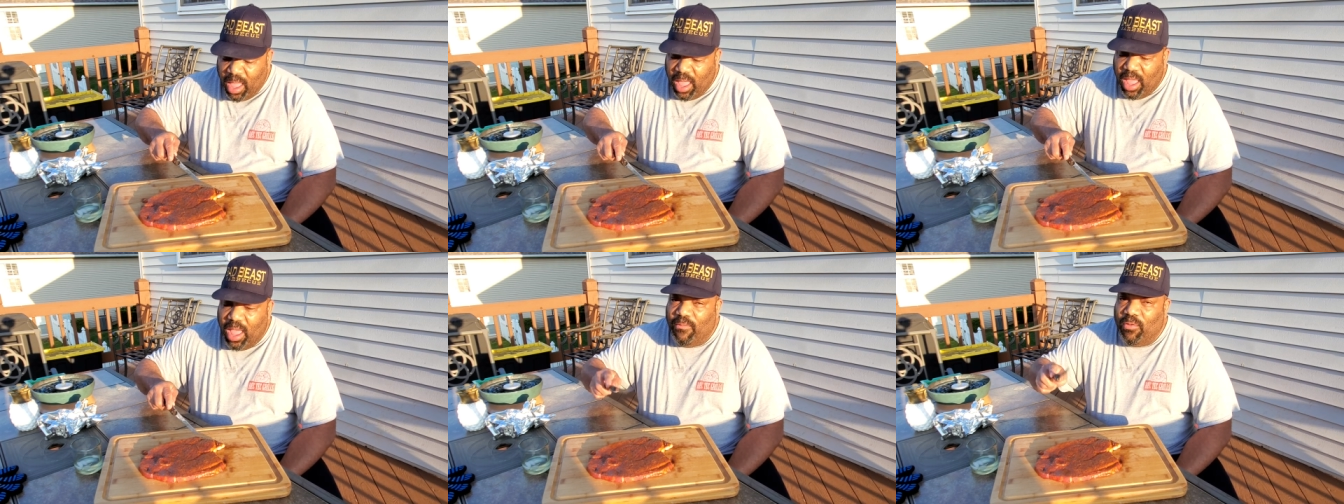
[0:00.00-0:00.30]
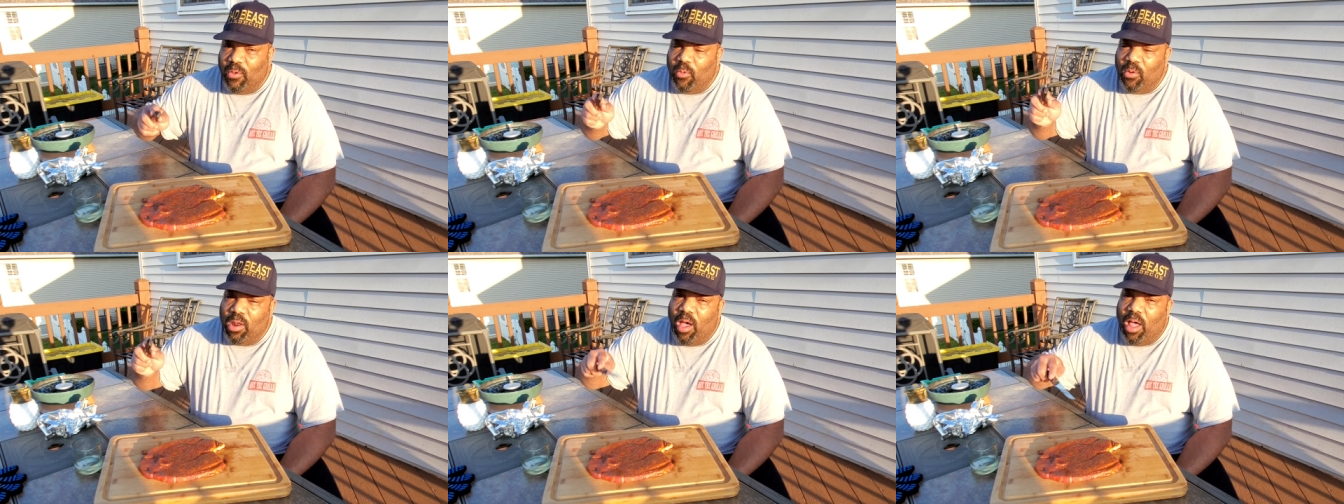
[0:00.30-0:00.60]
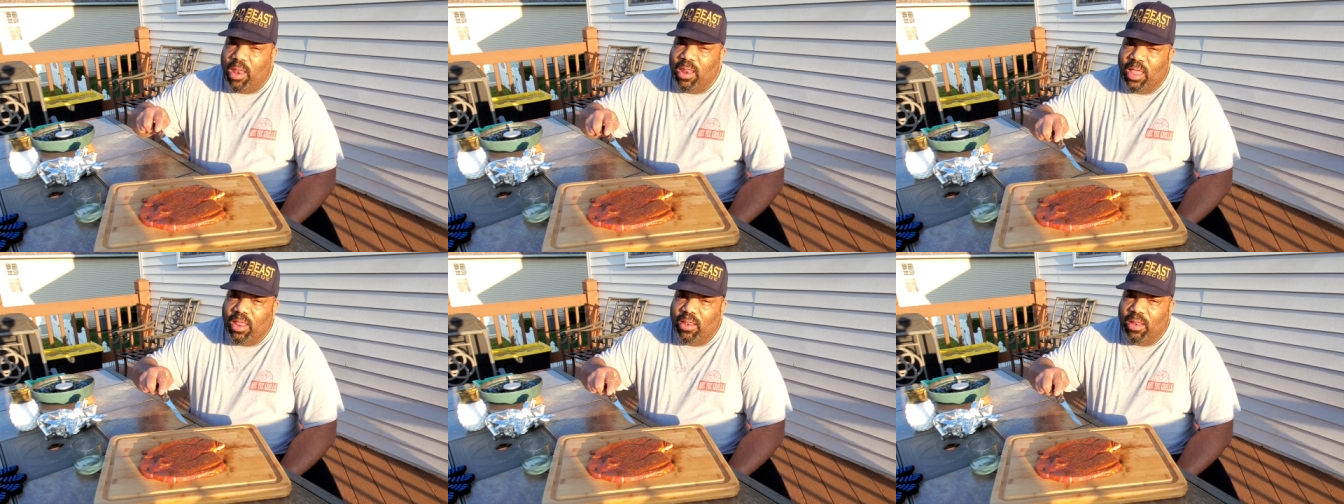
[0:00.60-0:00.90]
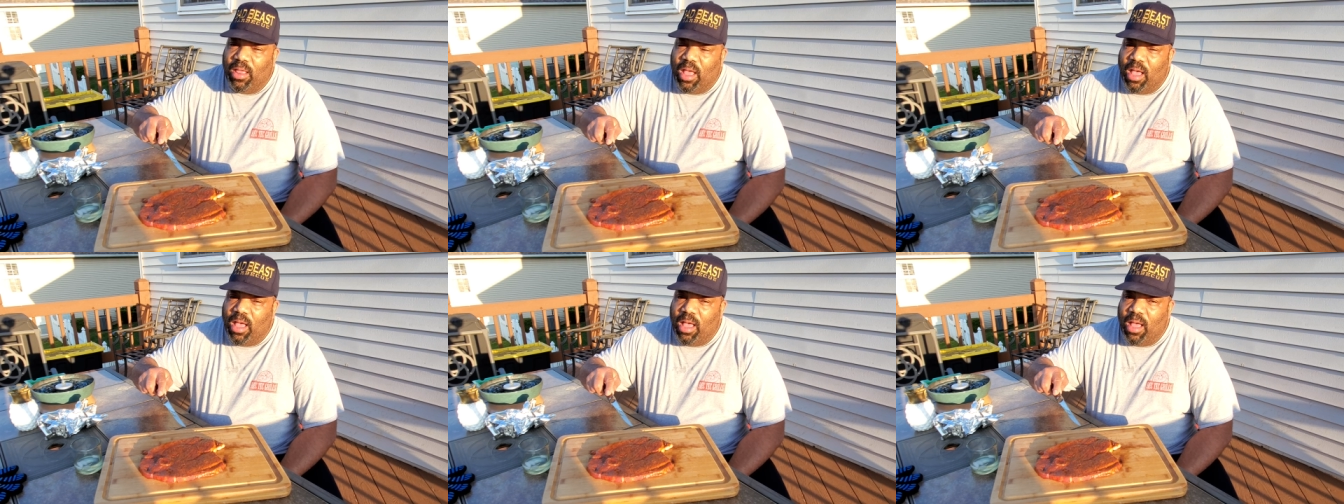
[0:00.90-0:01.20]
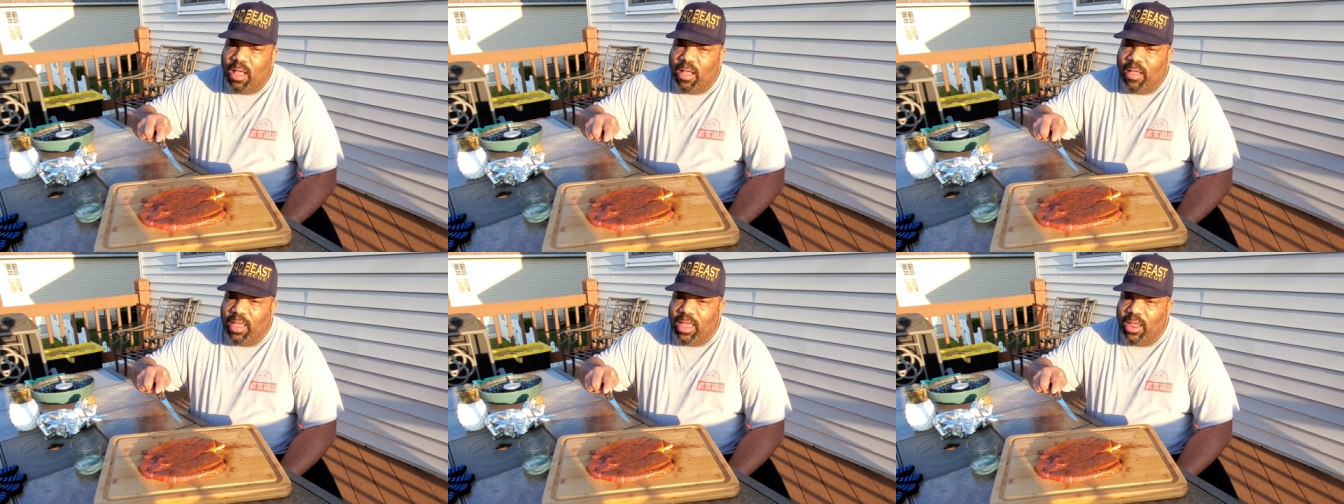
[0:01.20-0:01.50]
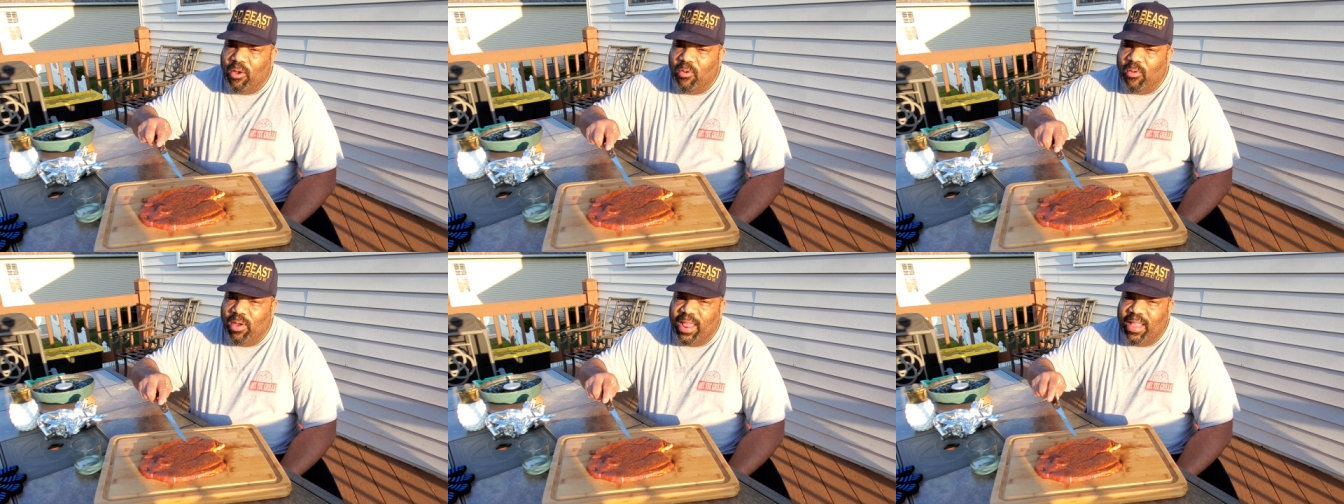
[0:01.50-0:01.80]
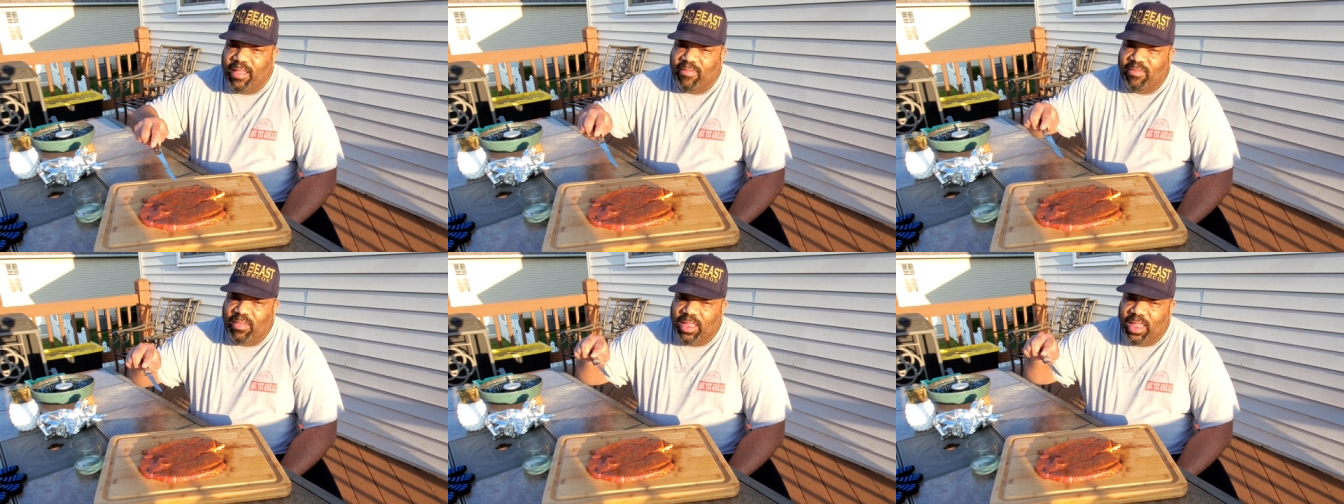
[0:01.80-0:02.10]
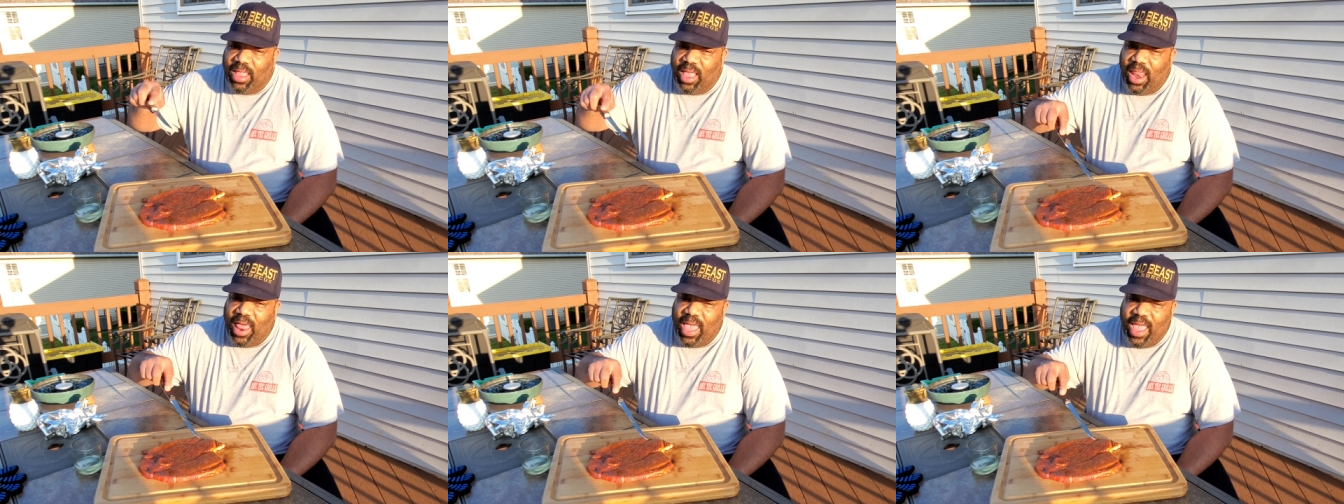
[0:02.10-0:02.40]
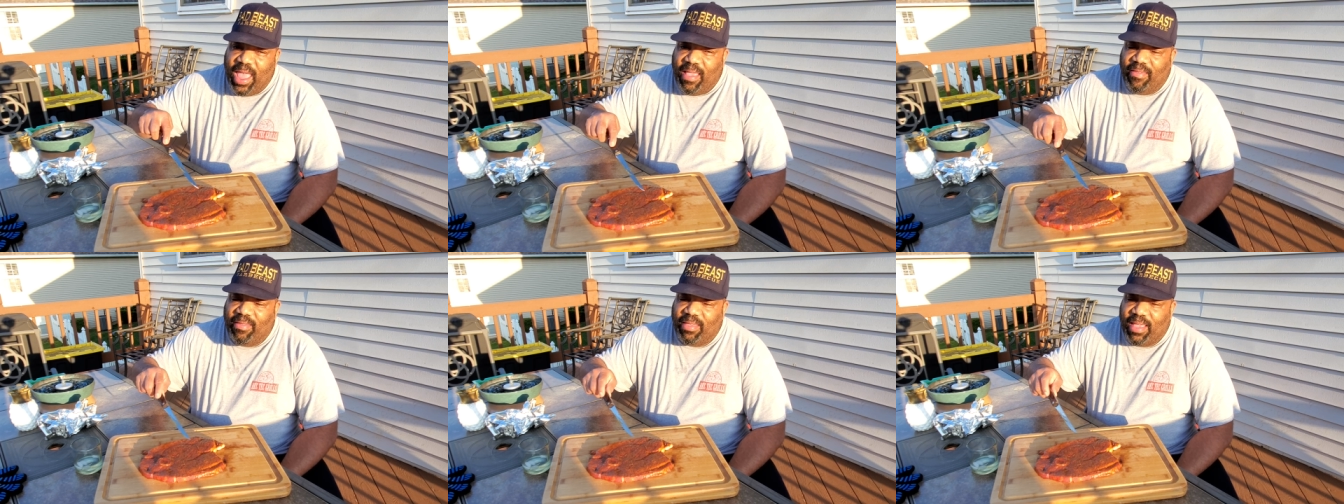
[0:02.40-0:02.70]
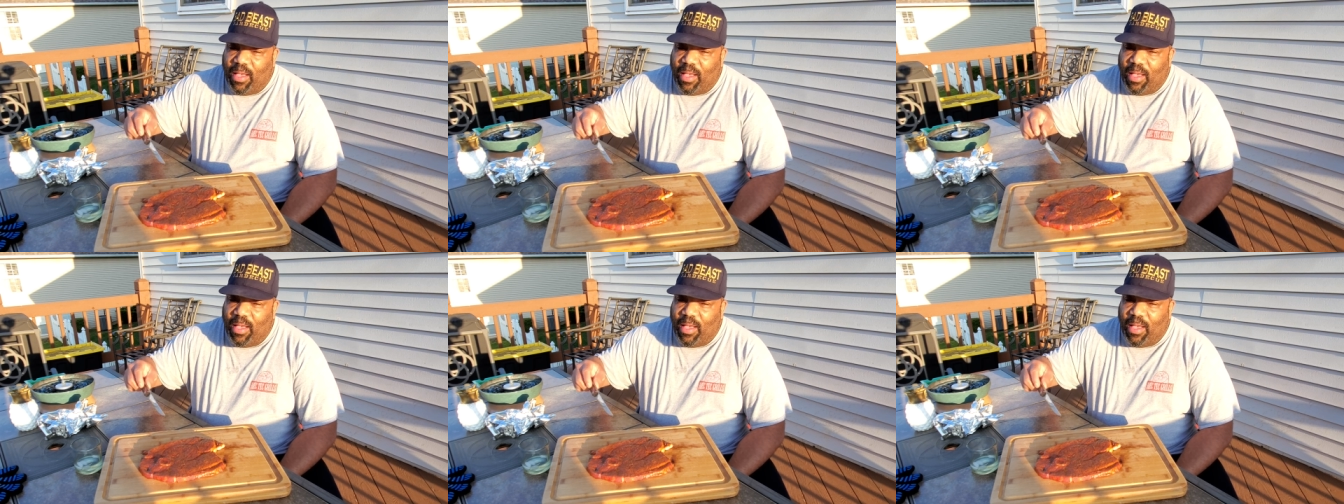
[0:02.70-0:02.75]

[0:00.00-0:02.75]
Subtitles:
If you want all the ingredients to the glaze,